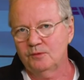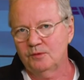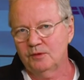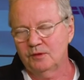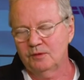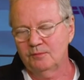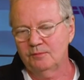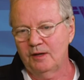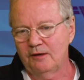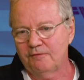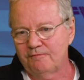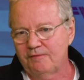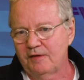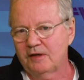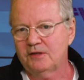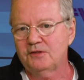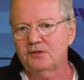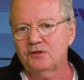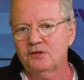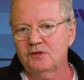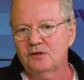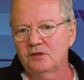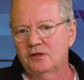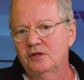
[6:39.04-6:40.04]
My
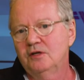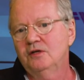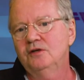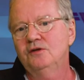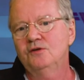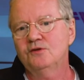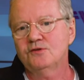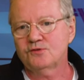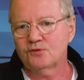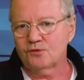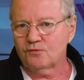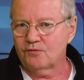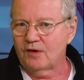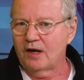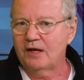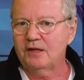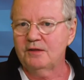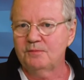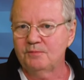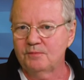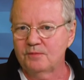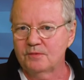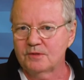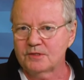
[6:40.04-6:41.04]
father used to
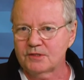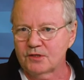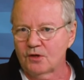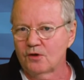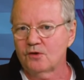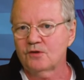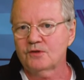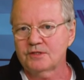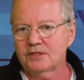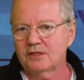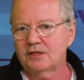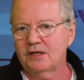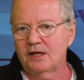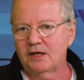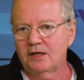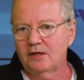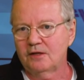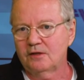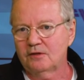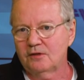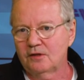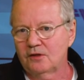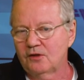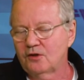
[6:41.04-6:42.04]
write songs and I
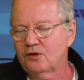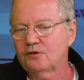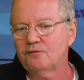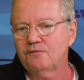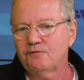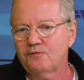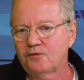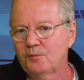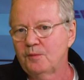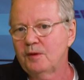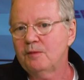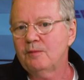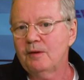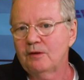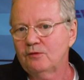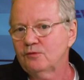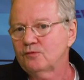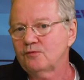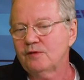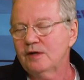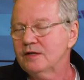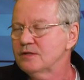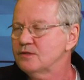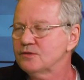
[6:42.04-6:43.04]
learned from him how to
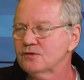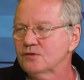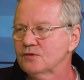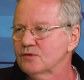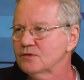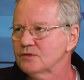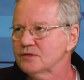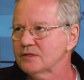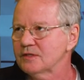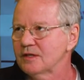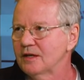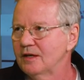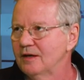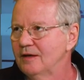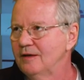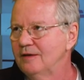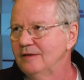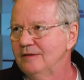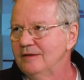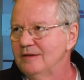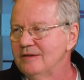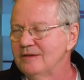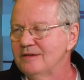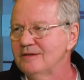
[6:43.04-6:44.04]
write songs,
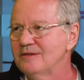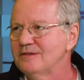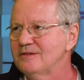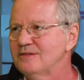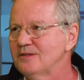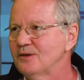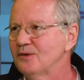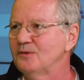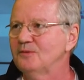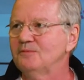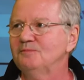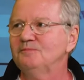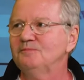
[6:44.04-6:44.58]
so.